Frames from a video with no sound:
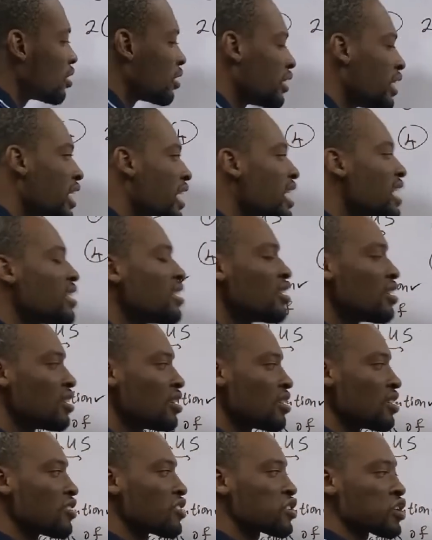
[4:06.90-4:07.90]
Then
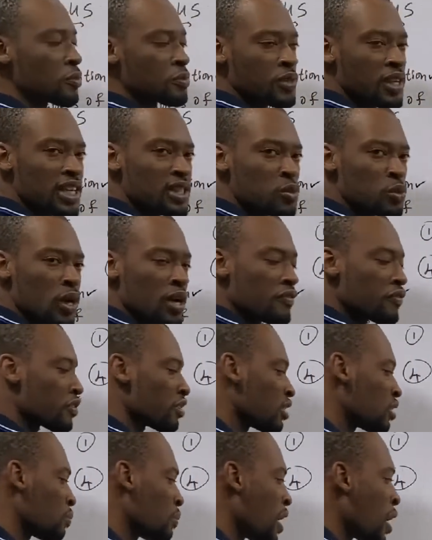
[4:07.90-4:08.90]
subtract 1
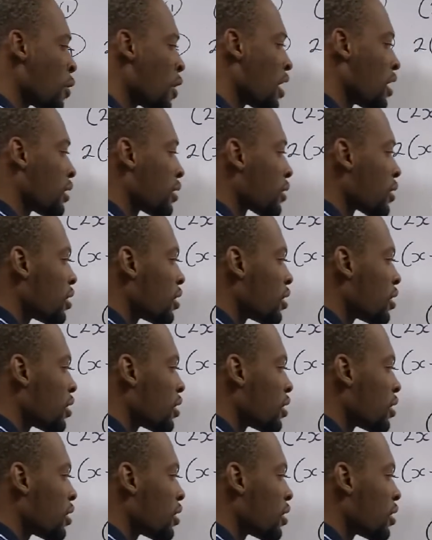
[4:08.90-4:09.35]
from the power.